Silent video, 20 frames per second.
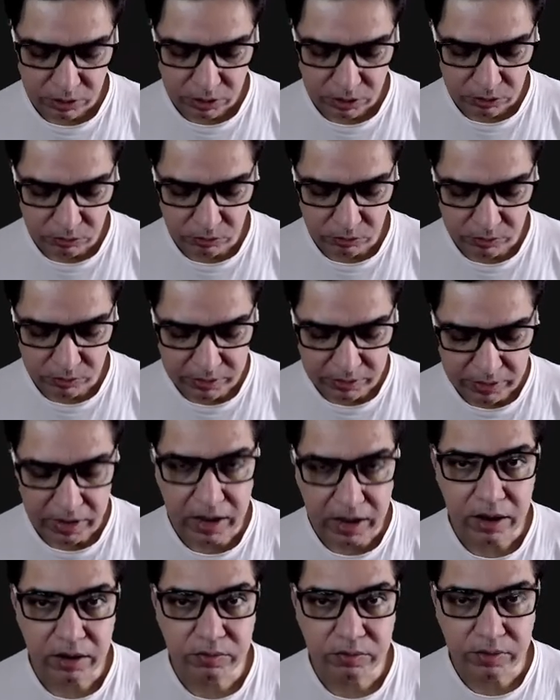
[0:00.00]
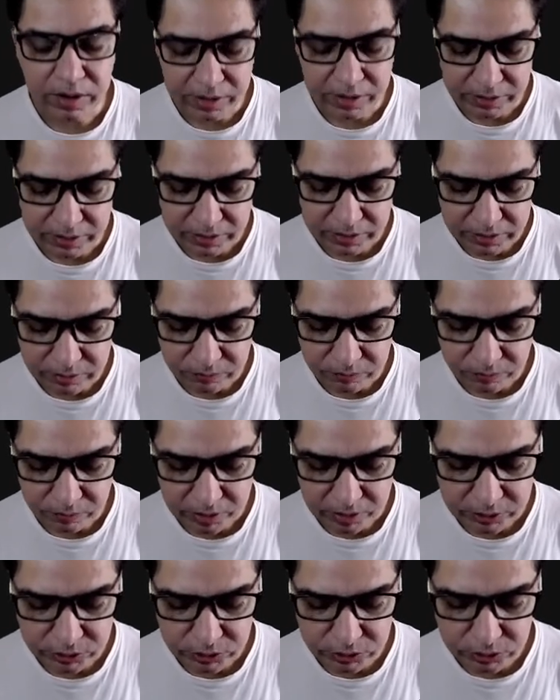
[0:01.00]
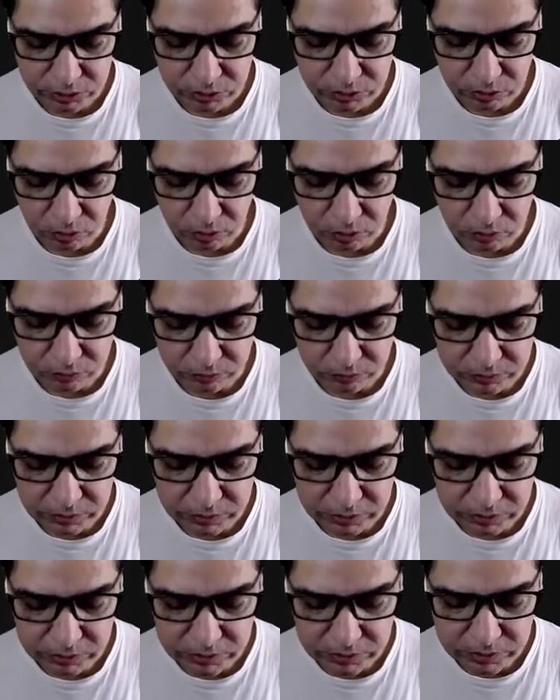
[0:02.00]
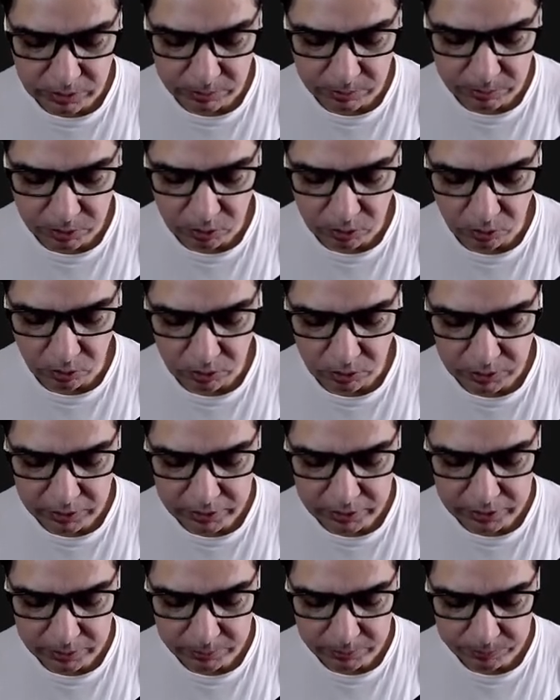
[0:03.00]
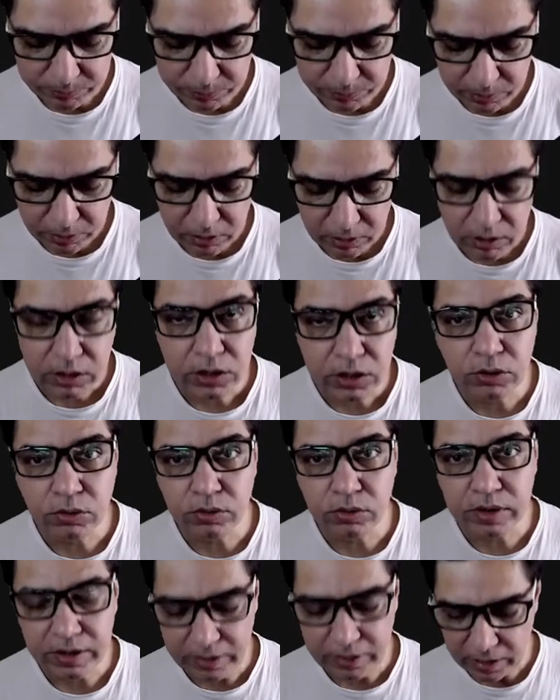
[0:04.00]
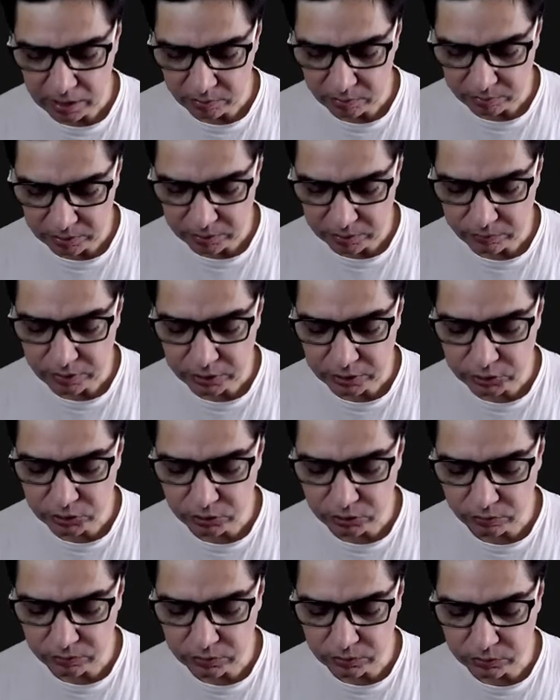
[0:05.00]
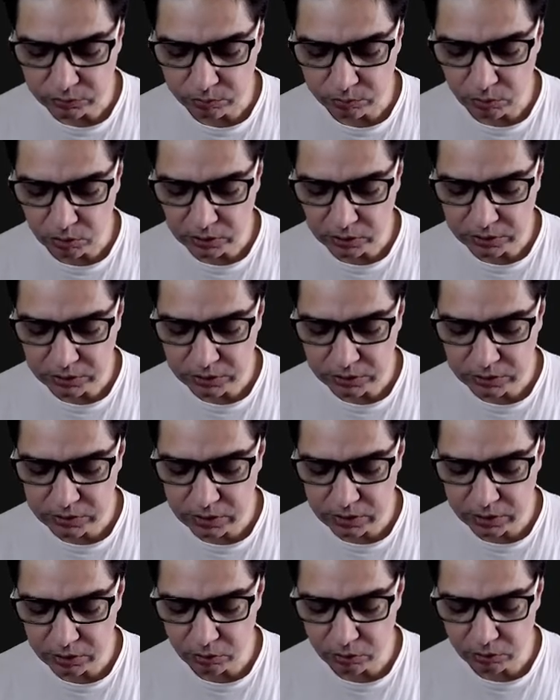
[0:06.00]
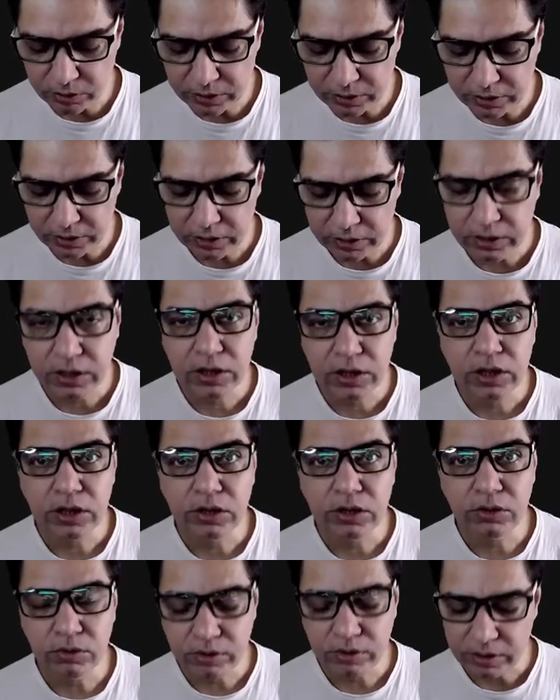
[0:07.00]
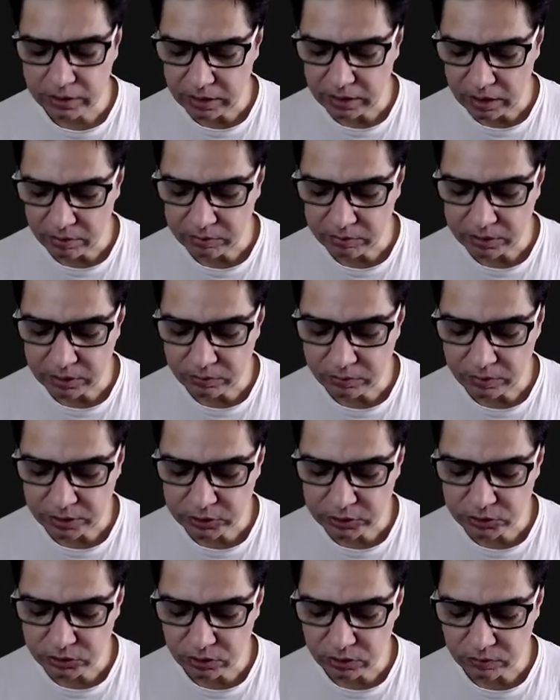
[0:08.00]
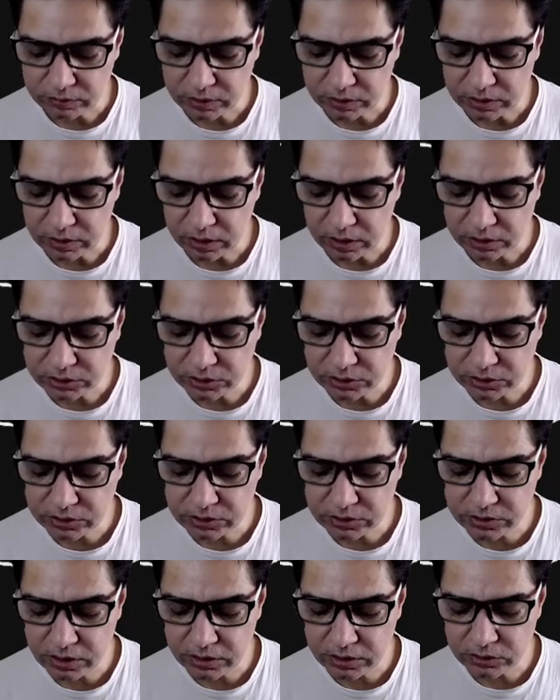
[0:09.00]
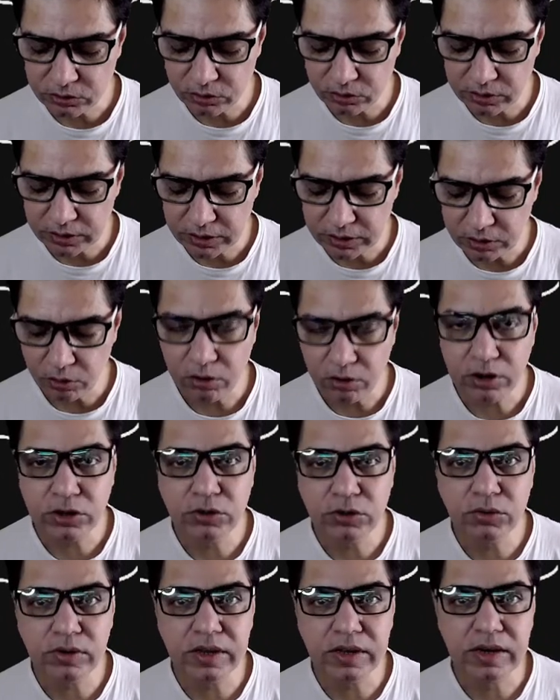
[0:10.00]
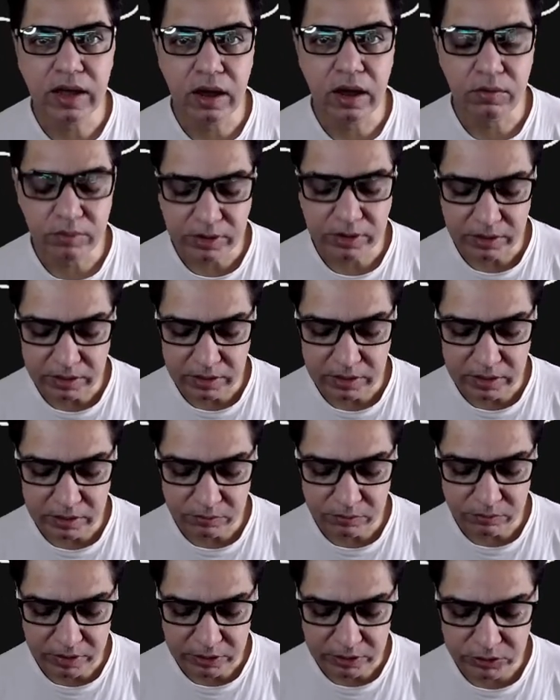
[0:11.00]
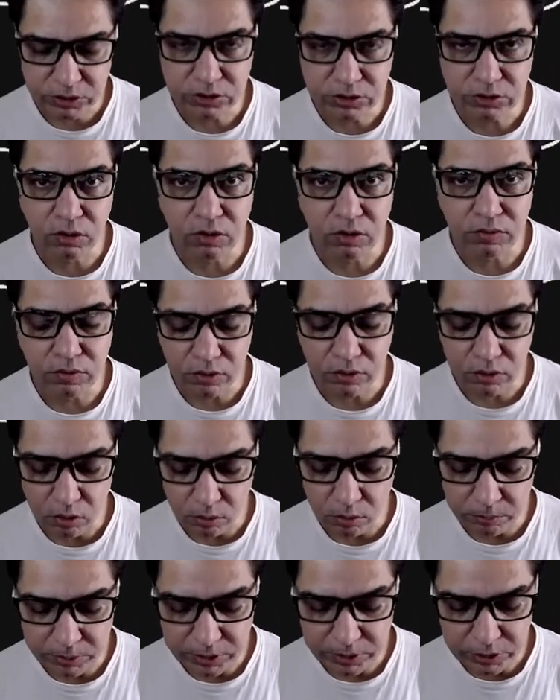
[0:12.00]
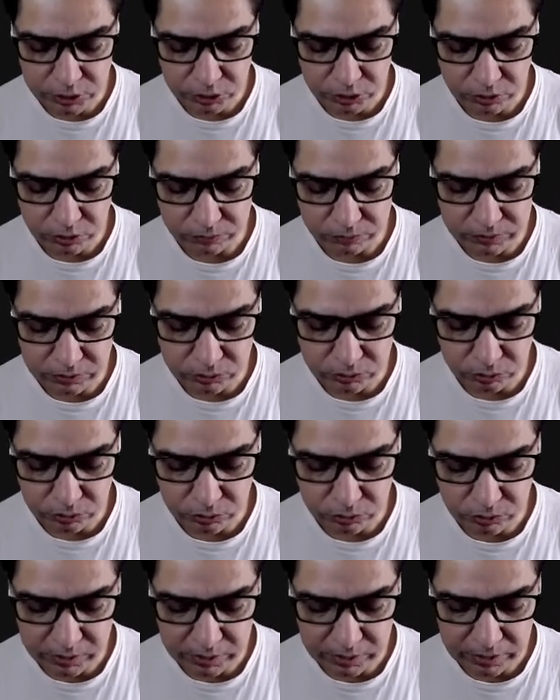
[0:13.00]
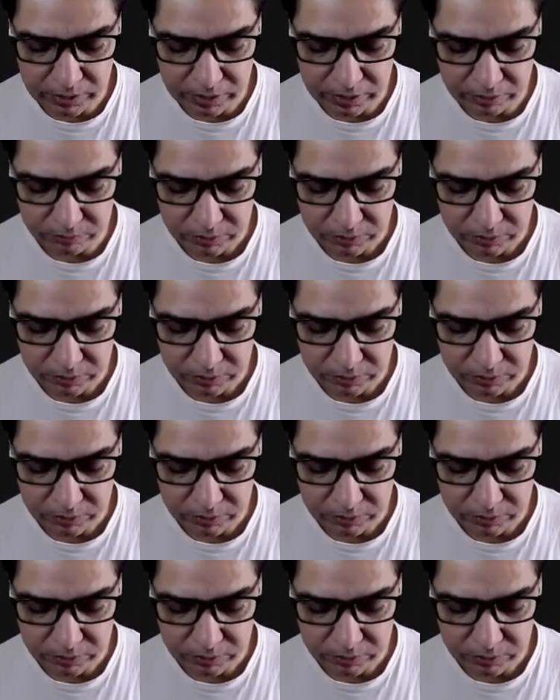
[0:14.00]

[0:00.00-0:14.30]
you can have an infection of the stomach only, you can have an infection of the small intestine only, you can have an infection of large intestines only, or you can have an infection of a combination of these. So you can have